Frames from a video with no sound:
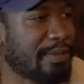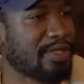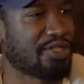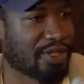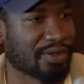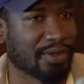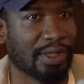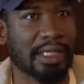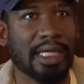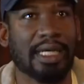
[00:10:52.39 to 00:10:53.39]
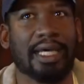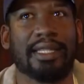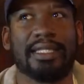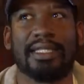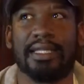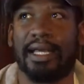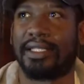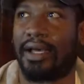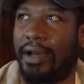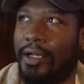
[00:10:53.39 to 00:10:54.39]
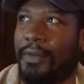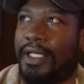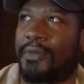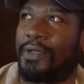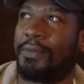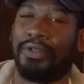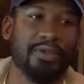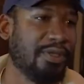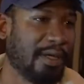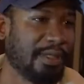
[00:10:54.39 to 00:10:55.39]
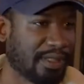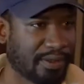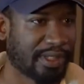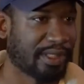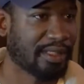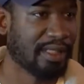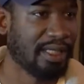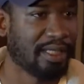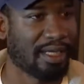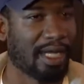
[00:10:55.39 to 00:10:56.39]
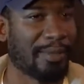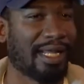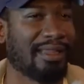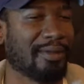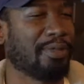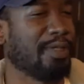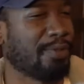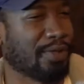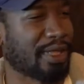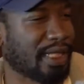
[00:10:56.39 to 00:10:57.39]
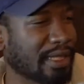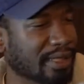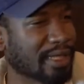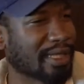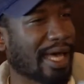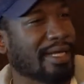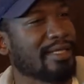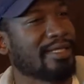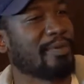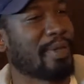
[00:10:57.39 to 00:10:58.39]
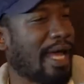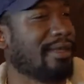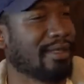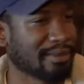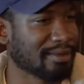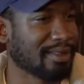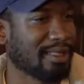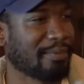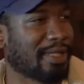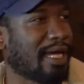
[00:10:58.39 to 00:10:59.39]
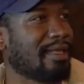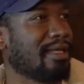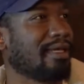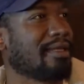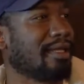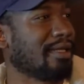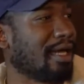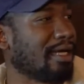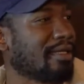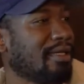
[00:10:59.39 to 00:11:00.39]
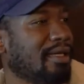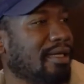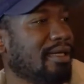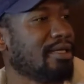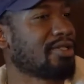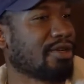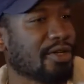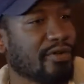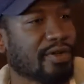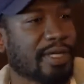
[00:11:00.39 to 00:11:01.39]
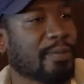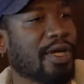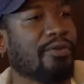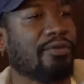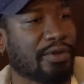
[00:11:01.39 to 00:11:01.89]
team in general. I think C&I is hard because people do come and go here, mm-hmm. um, and I think people think that that is a bad thing. But I think that like turnover can be a